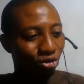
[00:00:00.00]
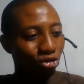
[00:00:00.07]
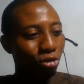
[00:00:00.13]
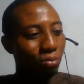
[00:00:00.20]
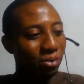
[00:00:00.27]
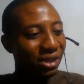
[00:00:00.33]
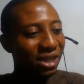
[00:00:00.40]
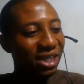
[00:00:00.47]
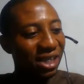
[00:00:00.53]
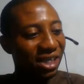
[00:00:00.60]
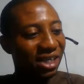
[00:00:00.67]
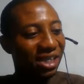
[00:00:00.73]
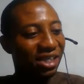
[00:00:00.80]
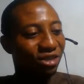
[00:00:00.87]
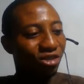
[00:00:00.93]

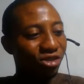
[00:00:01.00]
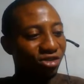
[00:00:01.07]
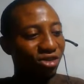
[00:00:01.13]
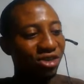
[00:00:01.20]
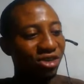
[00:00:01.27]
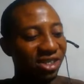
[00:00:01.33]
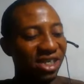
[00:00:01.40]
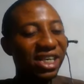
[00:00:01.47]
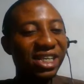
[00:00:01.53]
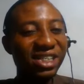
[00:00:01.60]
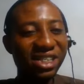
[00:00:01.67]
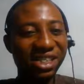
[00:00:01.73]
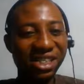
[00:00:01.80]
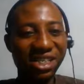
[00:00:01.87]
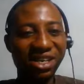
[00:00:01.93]
to
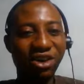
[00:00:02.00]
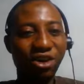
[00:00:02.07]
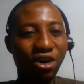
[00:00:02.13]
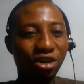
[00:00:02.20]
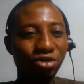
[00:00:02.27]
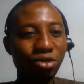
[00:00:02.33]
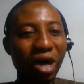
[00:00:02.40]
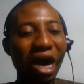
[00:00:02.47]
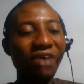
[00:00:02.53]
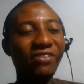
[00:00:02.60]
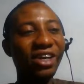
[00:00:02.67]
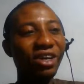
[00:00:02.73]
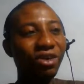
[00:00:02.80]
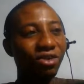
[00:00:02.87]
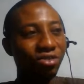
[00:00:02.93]
succeed or to have
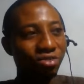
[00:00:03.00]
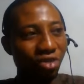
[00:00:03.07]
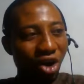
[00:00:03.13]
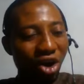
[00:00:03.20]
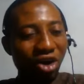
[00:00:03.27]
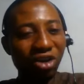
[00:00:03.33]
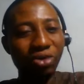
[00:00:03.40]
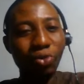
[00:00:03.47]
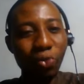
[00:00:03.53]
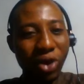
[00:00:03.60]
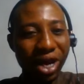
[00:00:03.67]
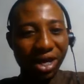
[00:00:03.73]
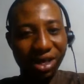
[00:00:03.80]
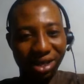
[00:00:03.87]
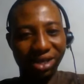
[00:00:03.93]
a long
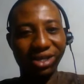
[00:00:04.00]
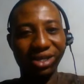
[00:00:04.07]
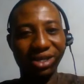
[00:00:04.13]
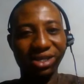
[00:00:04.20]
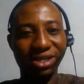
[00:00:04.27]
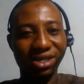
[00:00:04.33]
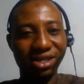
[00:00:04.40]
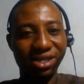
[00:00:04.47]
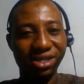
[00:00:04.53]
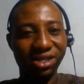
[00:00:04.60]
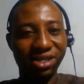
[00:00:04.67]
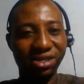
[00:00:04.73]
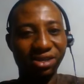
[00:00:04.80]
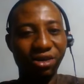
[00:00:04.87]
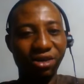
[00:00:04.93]
way
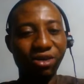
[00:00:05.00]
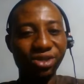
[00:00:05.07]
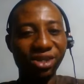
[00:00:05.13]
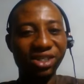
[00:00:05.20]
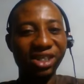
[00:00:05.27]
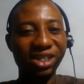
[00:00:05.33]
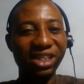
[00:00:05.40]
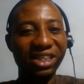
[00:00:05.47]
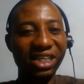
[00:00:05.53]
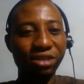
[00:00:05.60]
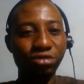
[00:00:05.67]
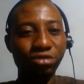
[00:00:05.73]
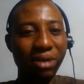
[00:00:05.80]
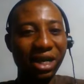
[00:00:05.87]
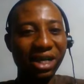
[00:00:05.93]
of succeeding in
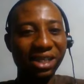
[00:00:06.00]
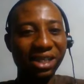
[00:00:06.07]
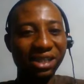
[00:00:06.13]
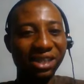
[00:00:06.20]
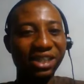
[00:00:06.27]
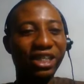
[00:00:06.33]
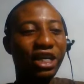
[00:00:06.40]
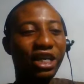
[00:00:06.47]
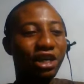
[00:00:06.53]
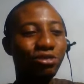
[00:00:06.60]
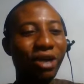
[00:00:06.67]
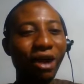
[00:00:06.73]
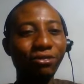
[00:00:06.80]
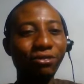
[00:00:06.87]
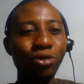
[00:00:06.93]
network marketing,
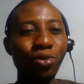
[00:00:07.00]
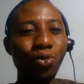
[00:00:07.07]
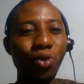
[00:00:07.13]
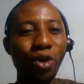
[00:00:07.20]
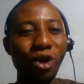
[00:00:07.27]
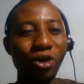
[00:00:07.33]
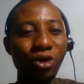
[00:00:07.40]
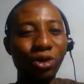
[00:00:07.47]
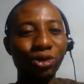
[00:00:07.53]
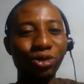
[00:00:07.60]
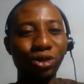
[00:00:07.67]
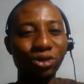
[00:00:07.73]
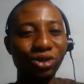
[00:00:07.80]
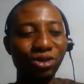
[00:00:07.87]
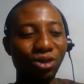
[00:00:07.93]
you have to work on
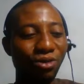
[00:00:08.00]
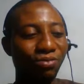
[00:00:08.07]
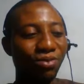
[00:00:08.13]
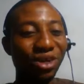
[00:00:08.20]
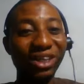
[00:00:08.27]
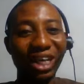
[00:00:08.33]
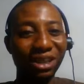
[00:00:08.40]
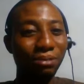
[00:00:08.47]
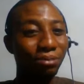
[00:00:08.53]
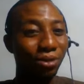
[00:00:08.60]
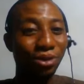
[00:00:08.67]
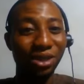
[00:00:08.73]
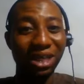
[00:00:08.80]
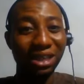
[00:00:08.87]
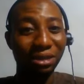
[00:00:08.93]
yourself more than the
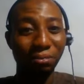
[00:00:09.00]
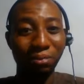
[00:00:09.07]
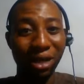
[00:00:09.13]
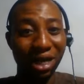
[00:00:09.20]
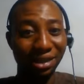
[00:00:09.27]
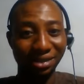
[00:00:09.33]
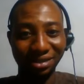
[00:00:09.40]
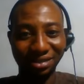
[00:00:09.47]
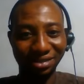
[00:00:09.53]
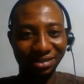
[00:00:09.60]
product and the plan,